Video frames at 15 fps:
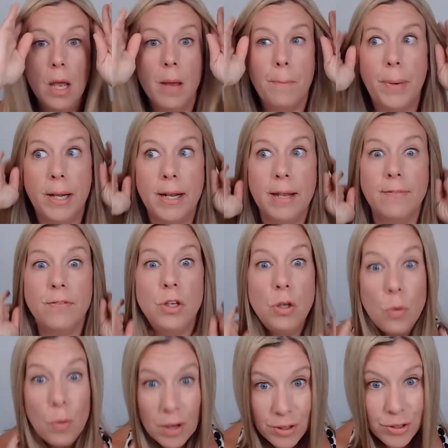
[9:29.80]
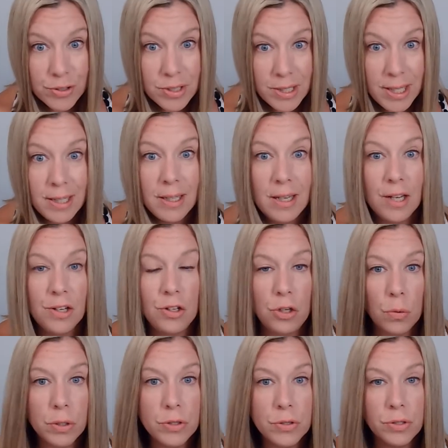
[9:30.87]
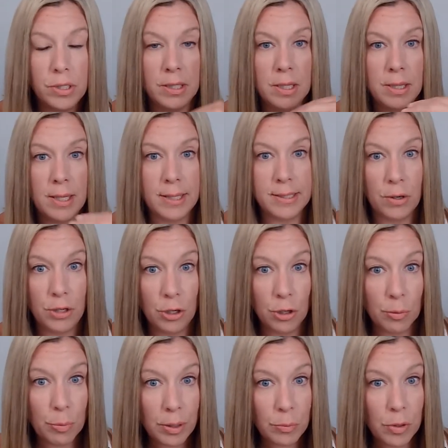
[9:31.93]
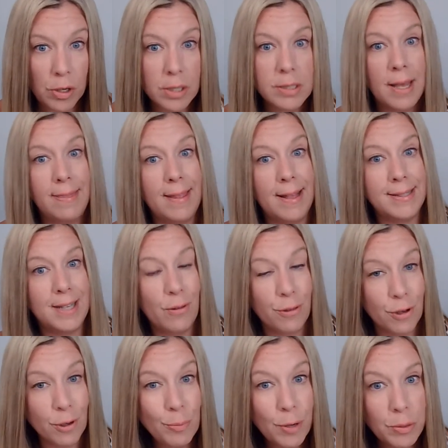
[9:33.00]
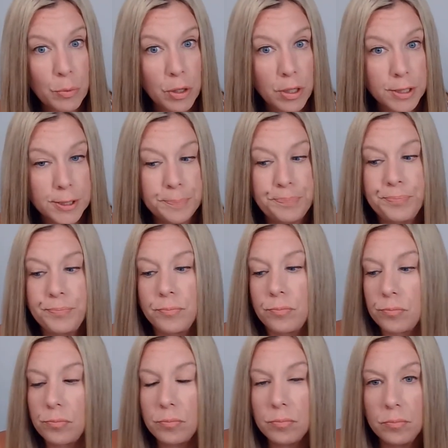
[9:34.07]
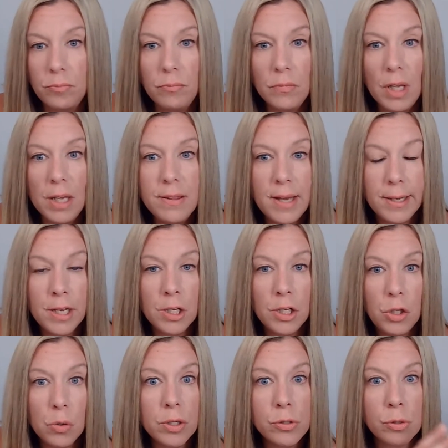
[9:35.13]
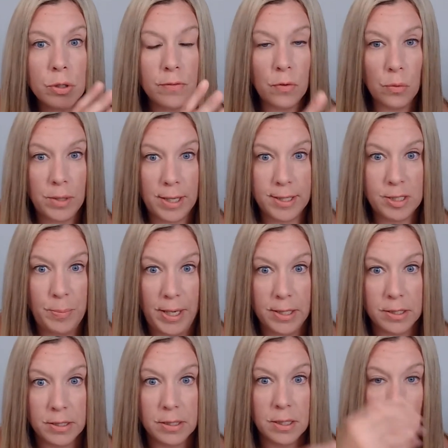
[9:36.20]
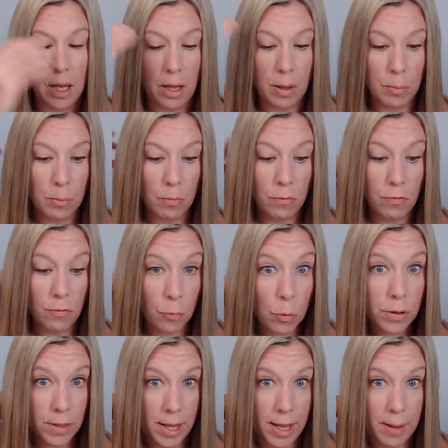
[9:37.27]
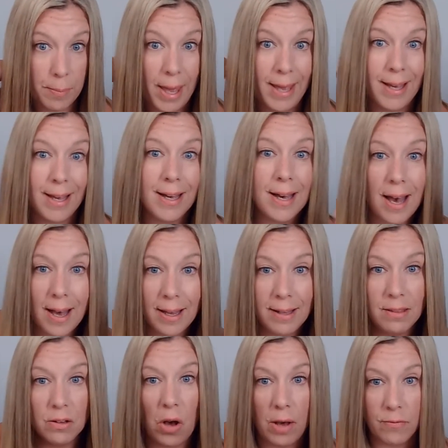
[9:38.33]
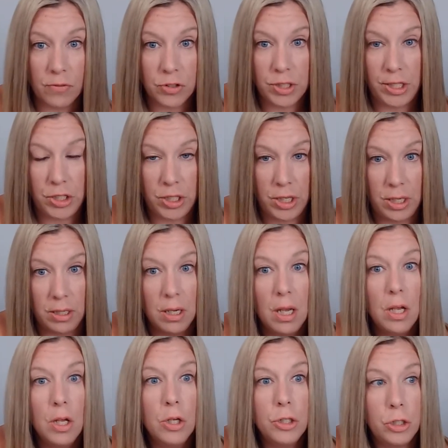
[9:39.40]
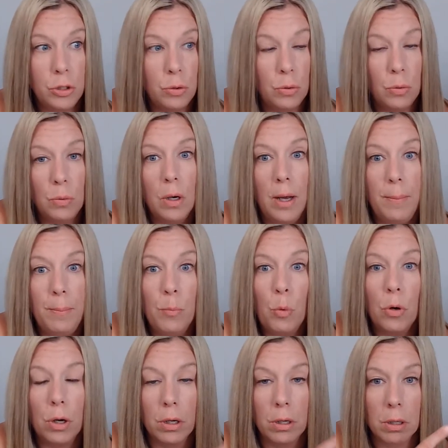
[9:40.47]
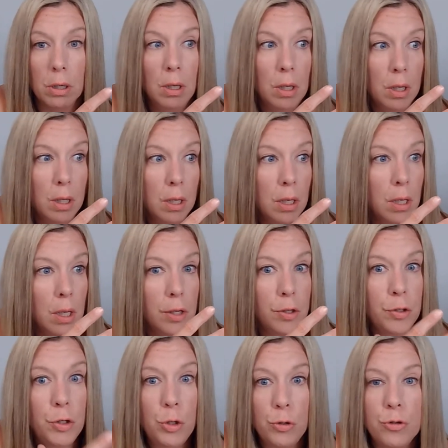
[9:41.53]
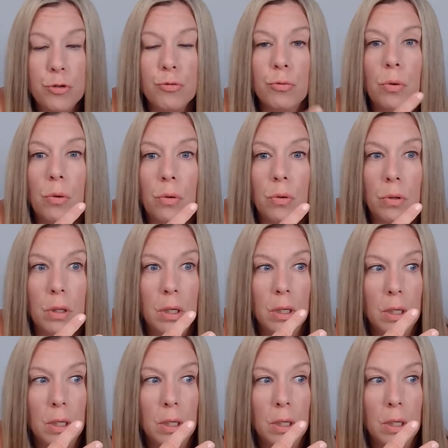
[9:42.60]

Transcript: But if you understand it and you understand that that's how your brain works and that's how their brain works, then you can sort of hold that space for them and guide the conversation to a more neutral